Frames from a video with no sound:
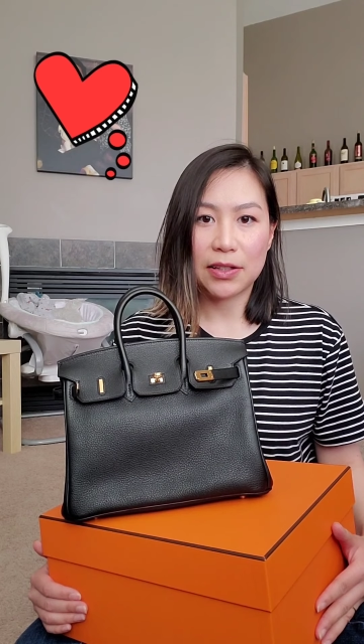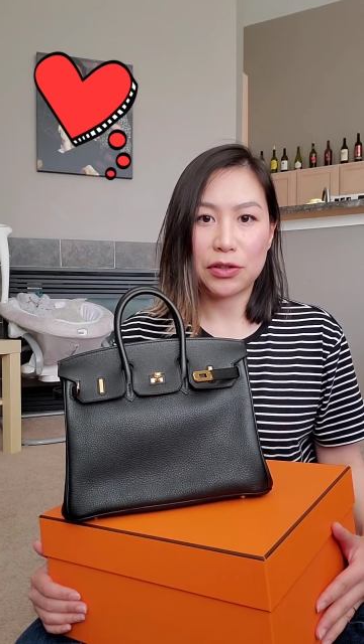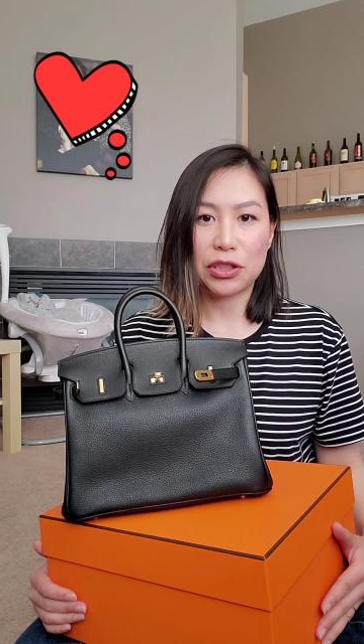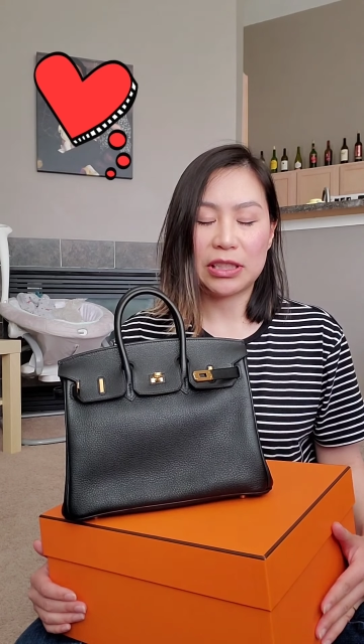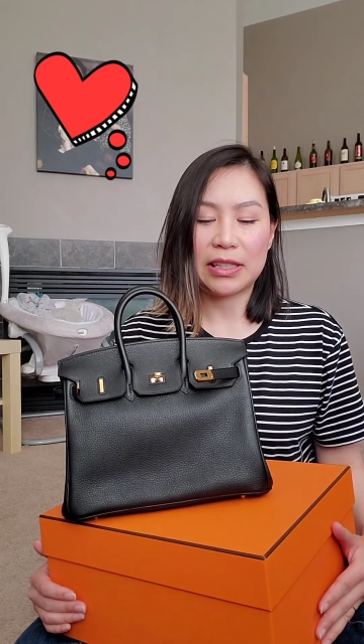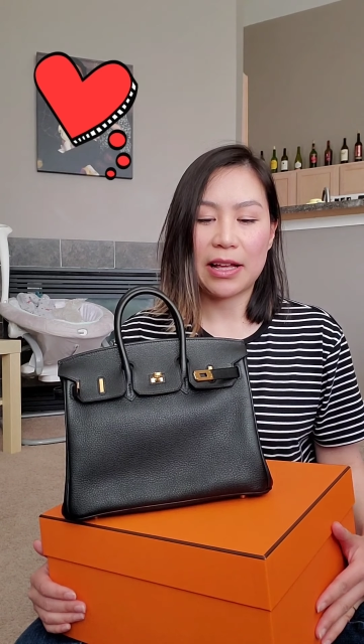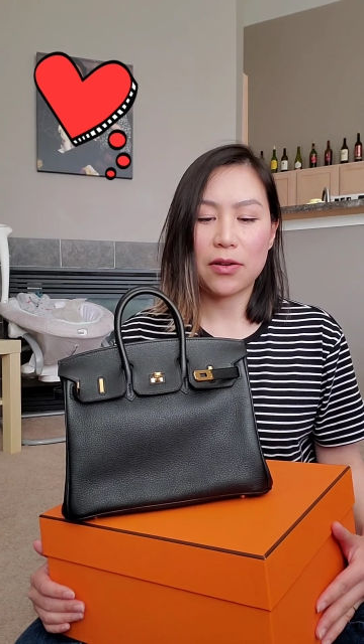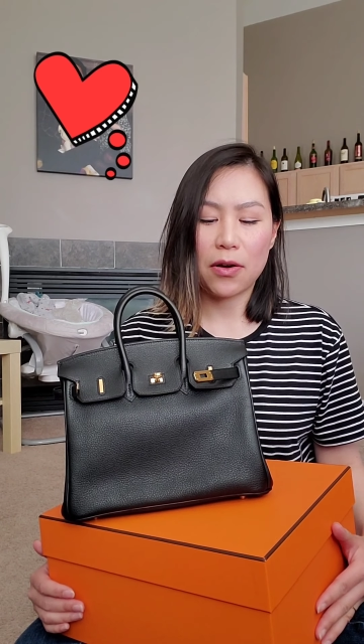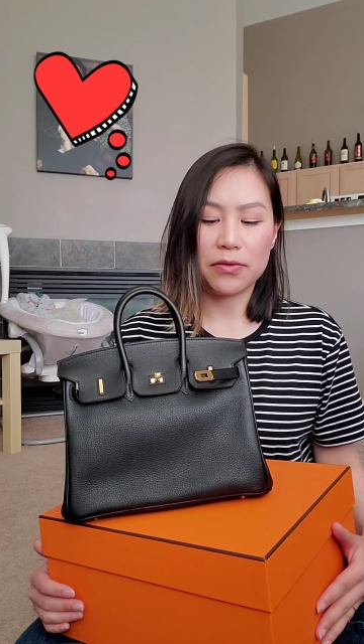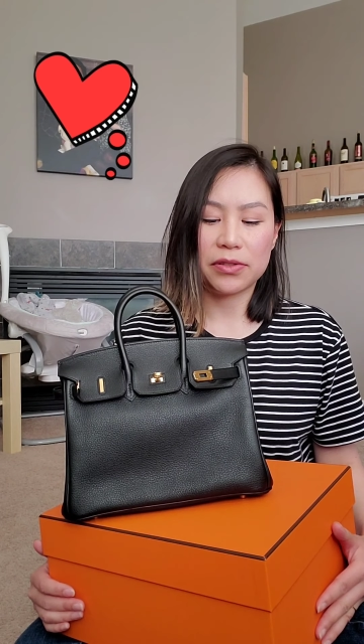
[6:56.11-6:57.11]
So she's like,
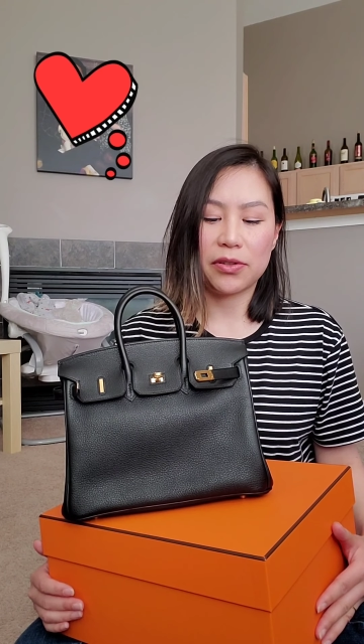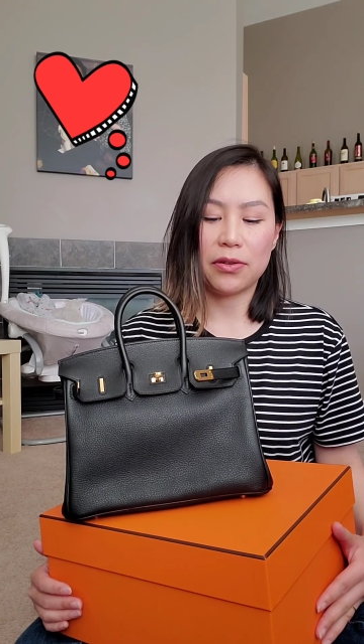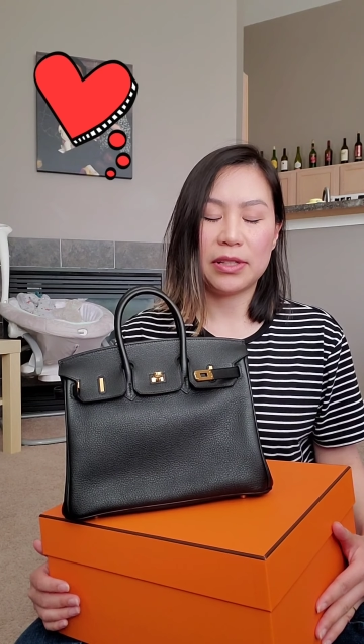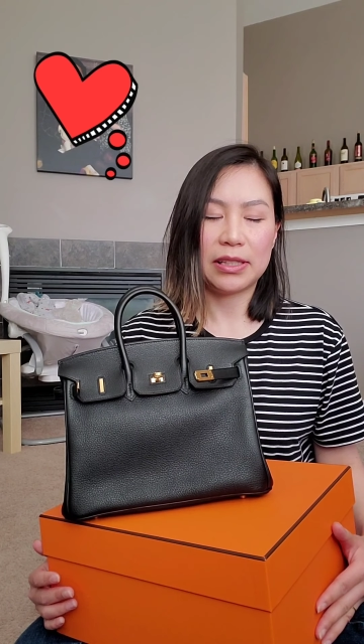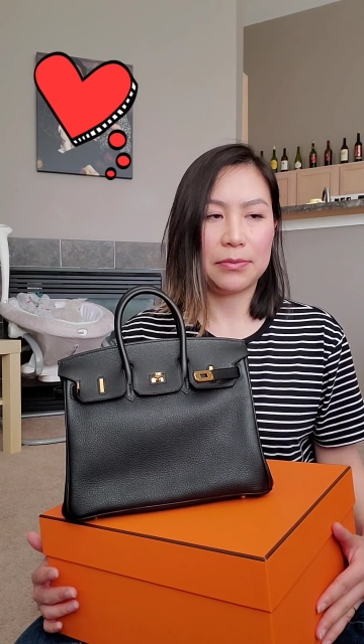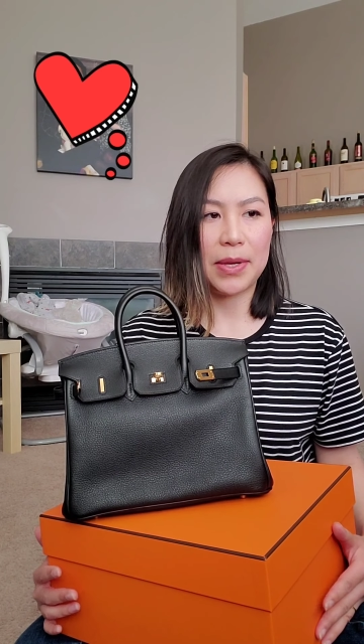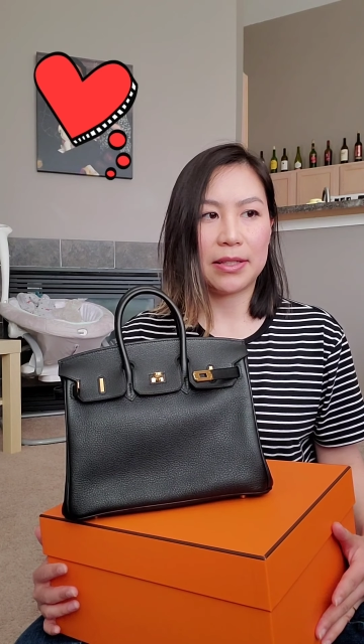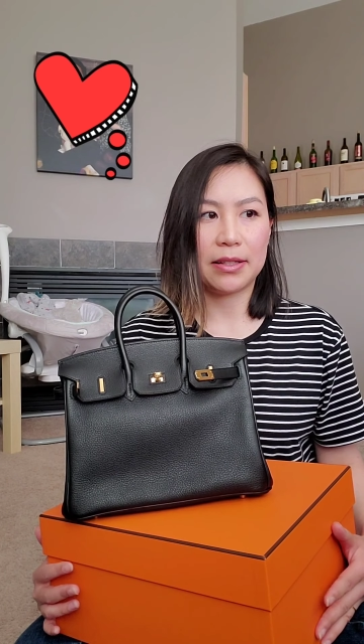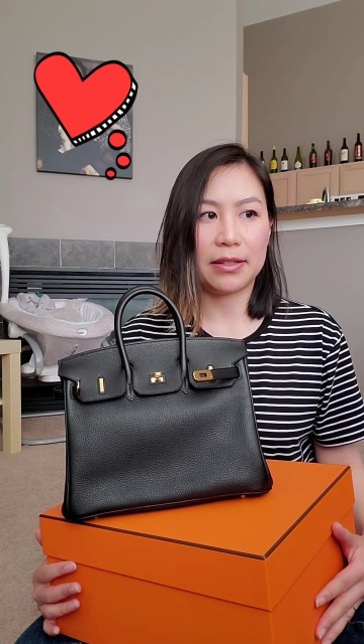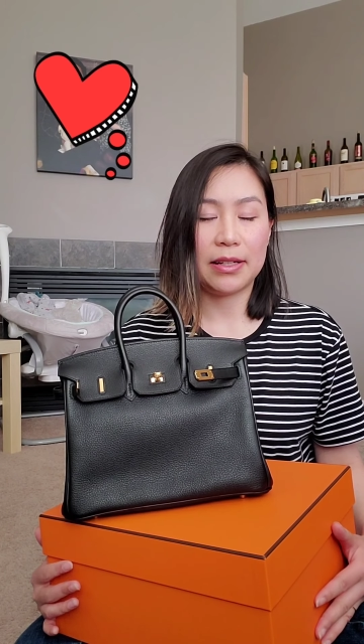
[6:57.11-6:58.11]
oh, so this is
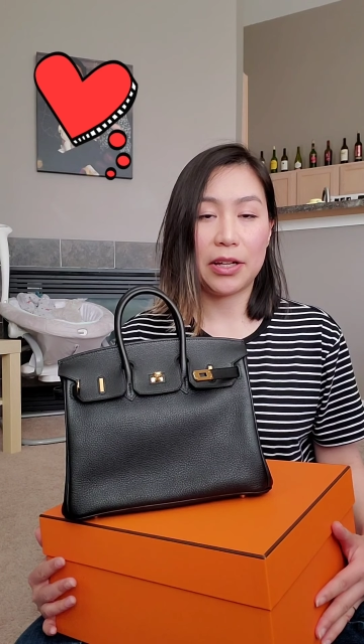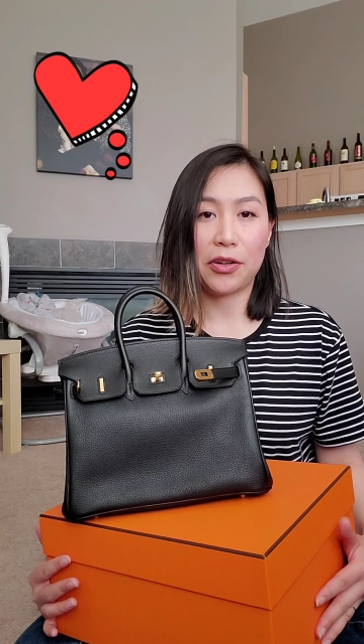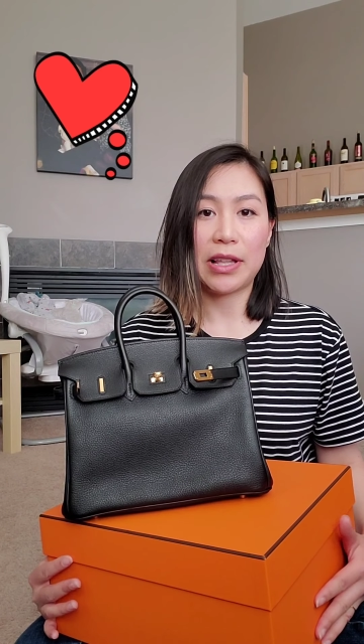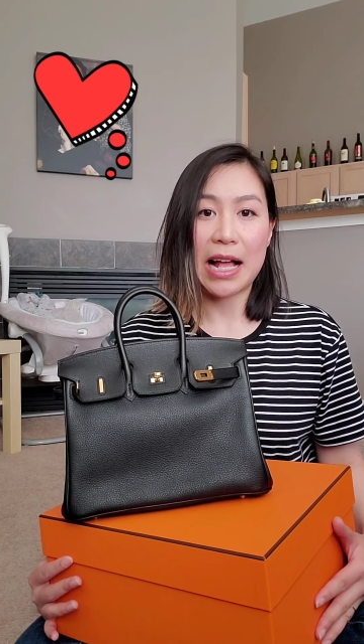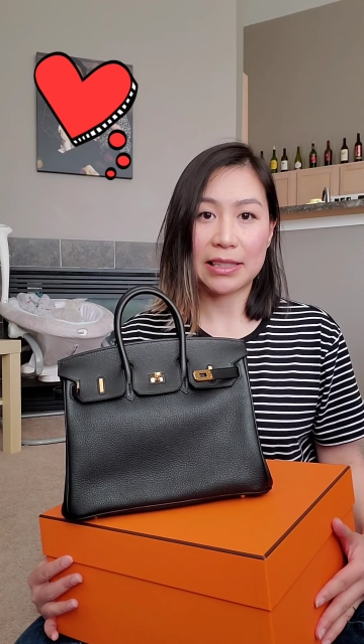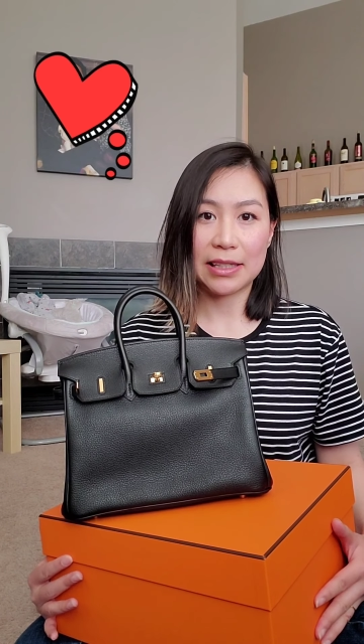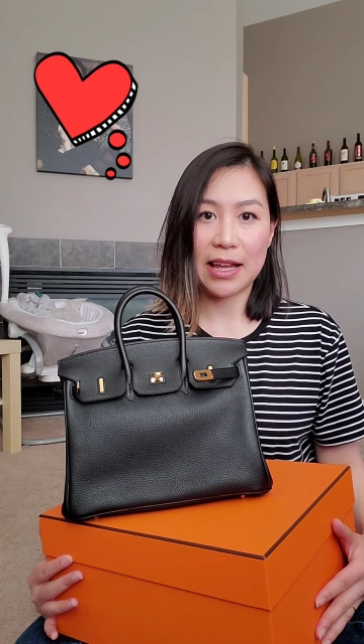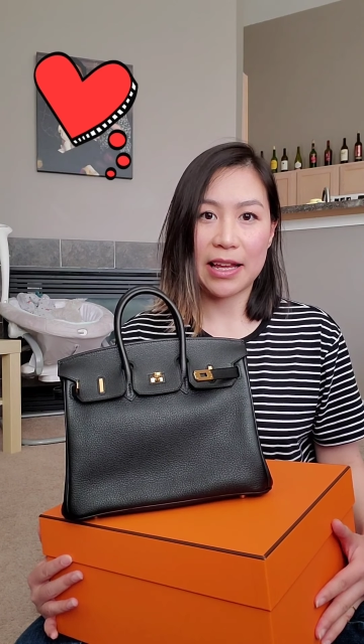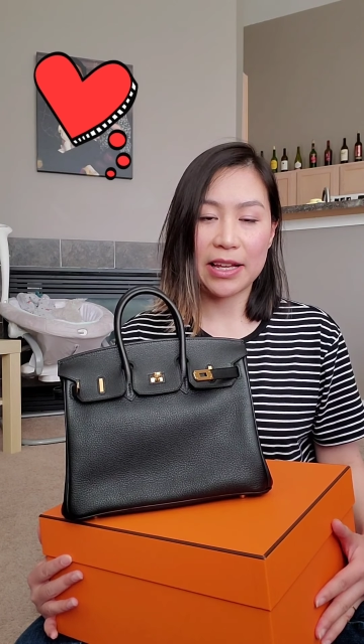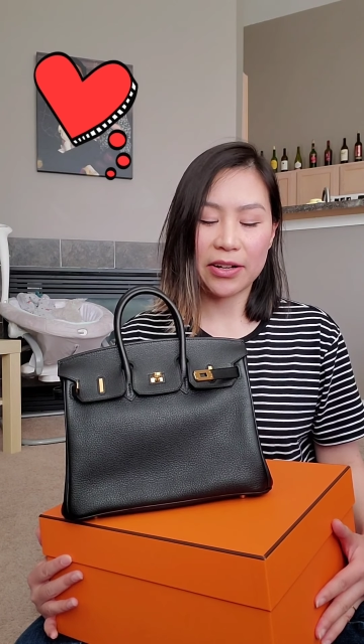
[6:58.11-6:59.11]
basically your last day
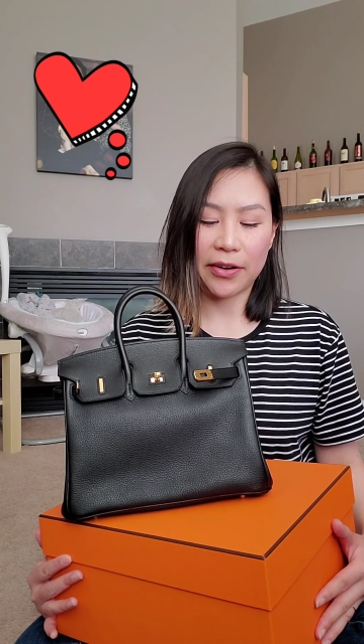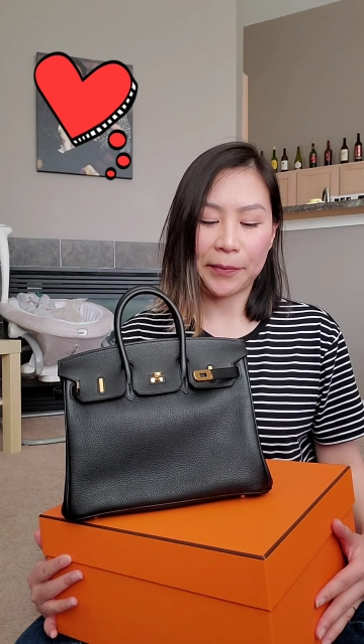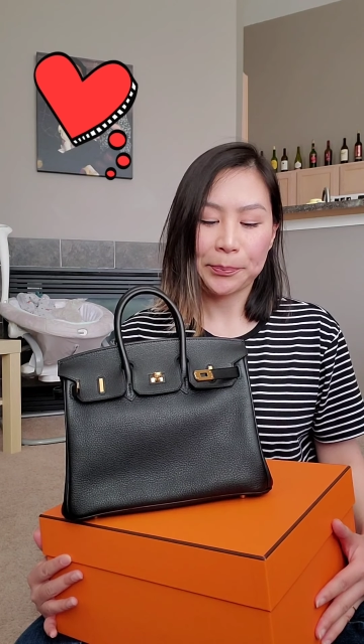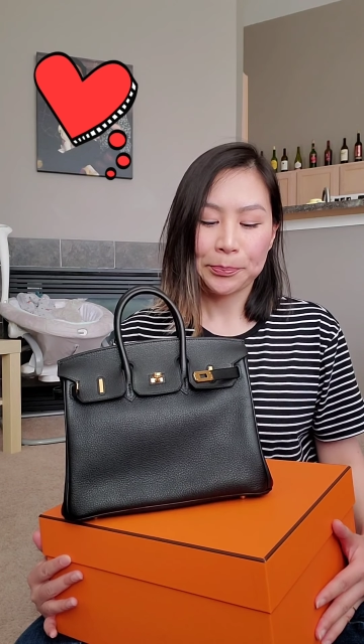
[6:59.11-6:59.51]
here.